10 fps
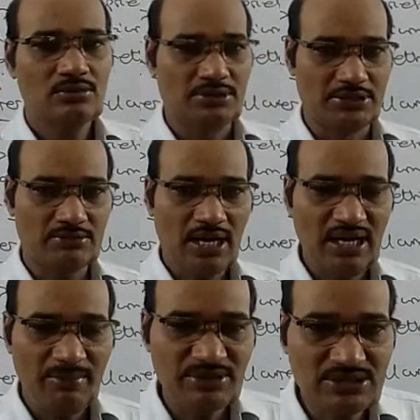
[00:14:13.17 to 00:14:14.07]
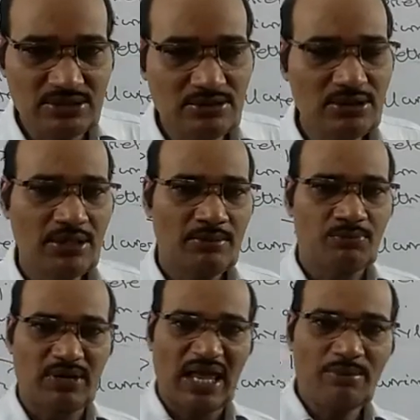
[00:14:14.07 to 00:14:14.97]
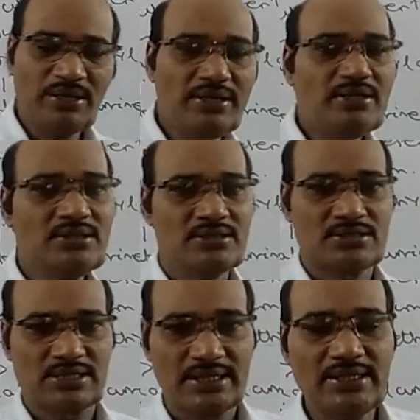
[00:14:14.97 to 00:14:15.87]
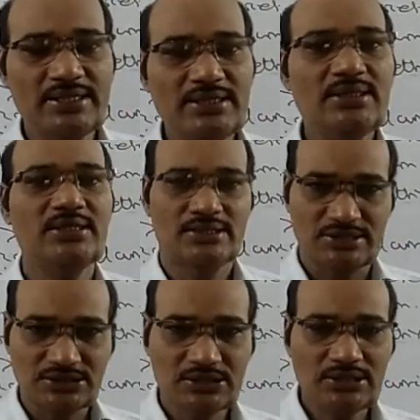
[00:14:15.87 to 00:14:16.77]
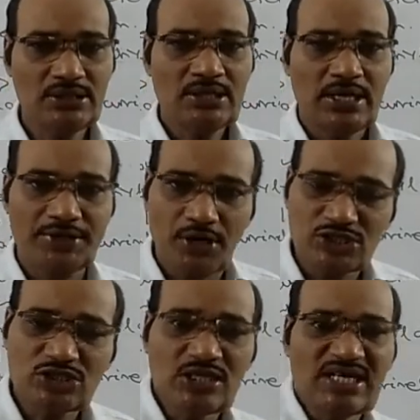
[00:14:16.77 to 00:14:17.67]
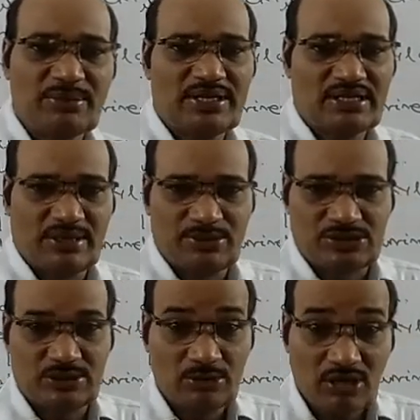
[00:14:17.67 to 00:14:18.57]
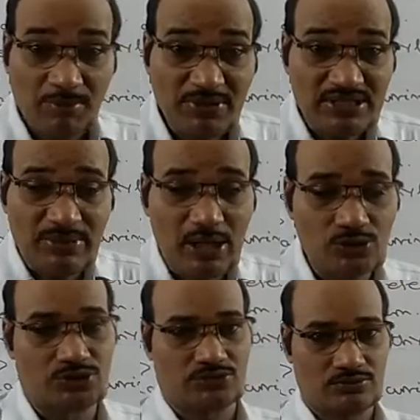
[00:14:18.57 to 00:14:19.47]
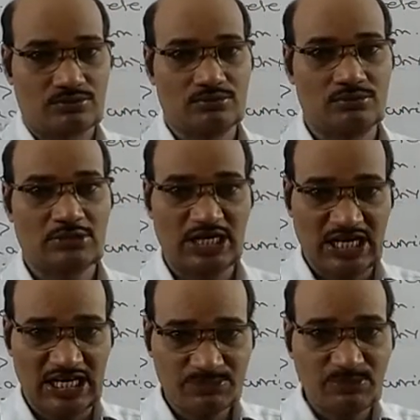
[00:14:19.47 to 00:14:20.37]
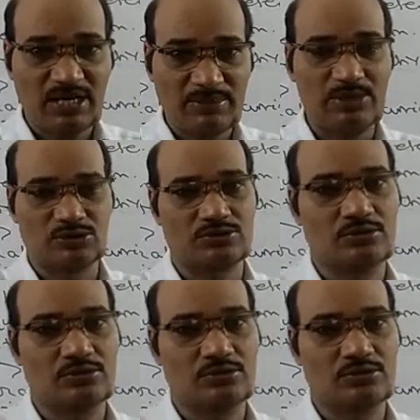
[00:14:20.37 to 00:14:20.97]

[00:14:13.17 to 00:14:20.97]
ethyl amines, primary, secondary, tertiary, and also aromatic amines, if you compare the values, experimental values,